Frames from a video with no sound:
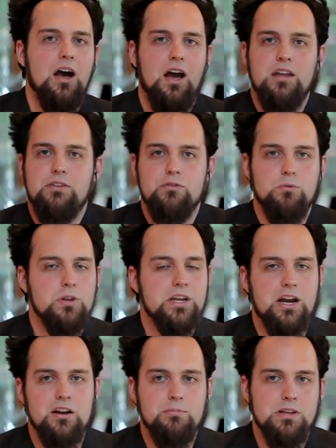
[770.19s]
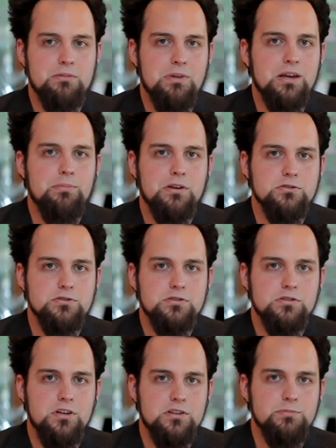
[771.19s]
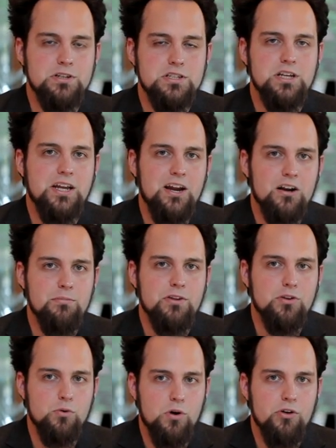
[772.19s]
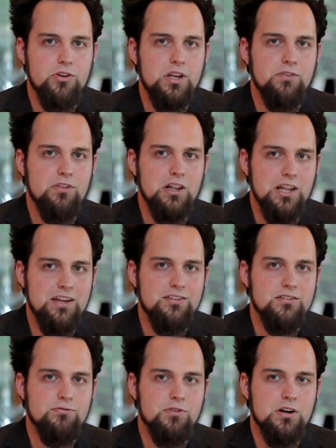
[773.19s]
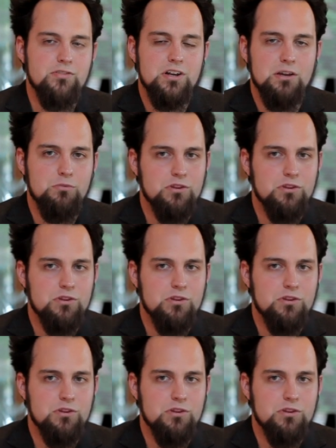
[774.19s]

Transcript: I never really cared about the megapixels as much as I cared about the quality of the lens in front of it.